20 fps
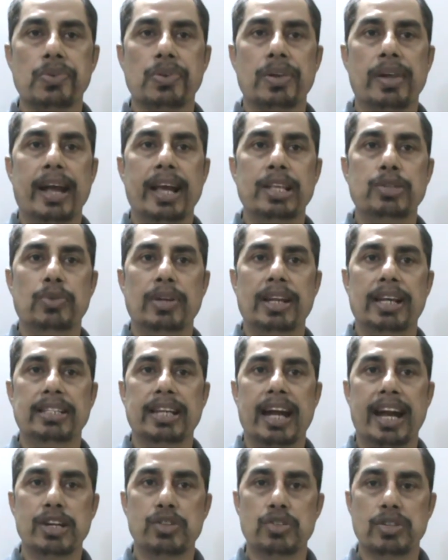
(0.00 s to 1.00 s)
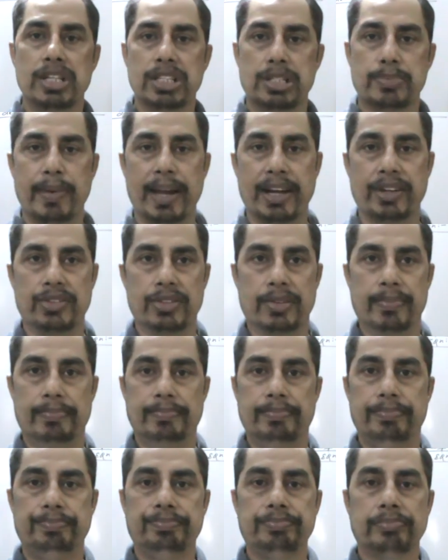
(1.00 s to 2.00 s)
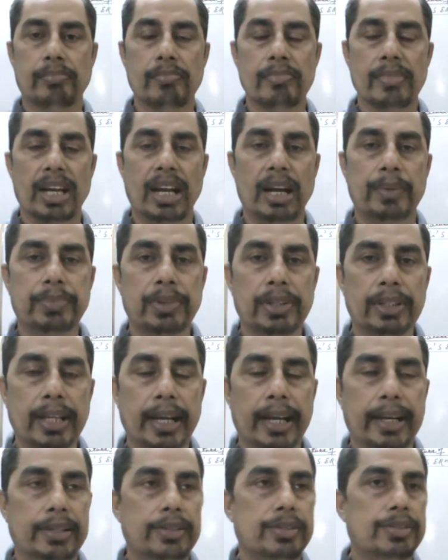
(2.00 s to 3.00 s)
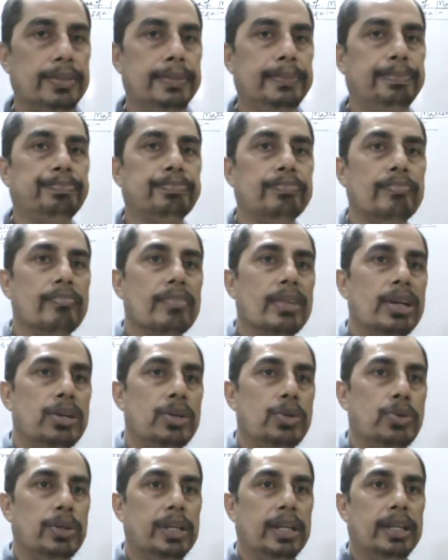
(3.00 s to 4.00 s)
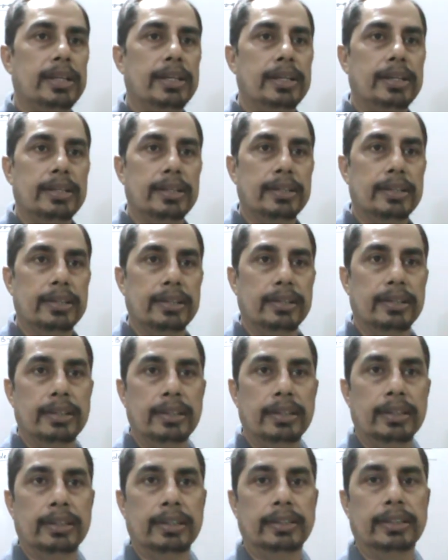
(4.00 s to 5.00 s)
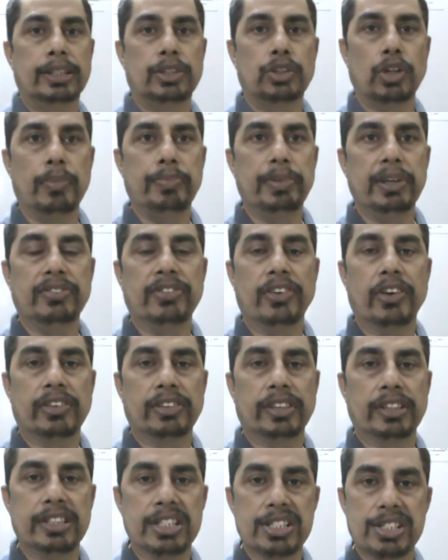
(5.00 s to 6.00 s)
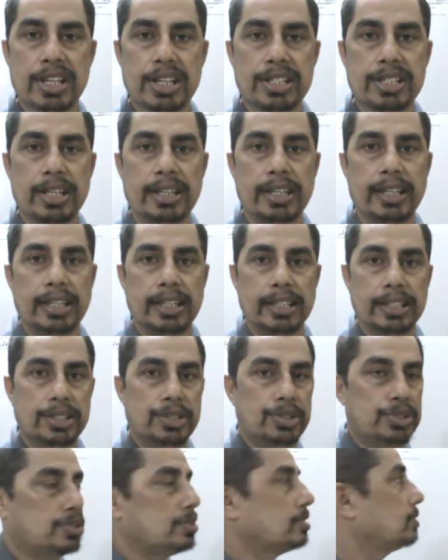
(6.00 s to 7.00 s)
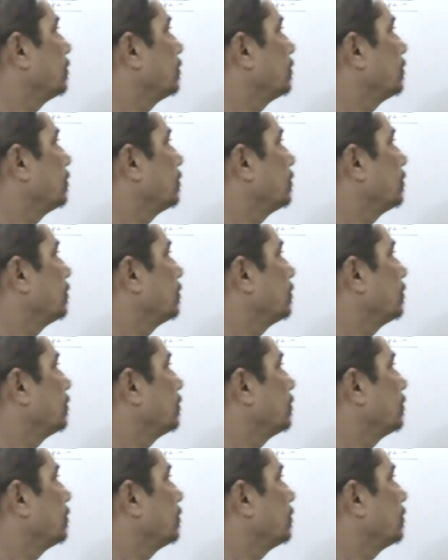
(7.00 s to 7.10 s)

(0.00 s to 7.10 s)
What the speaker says: as well as hydrogen spectrum. After that, today the topic for the discussion is